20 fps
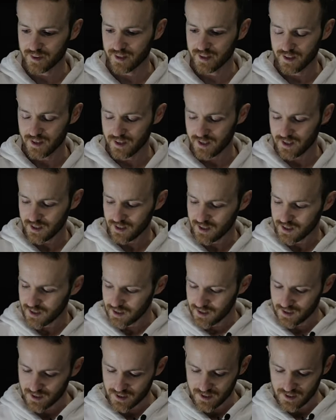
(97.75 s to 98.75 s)

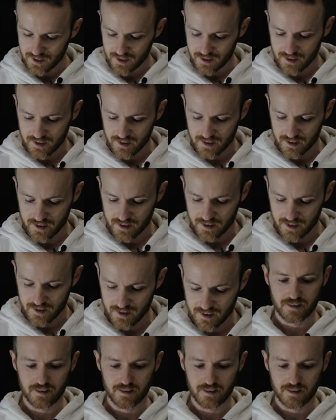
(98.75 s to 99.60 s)
(no one is talking)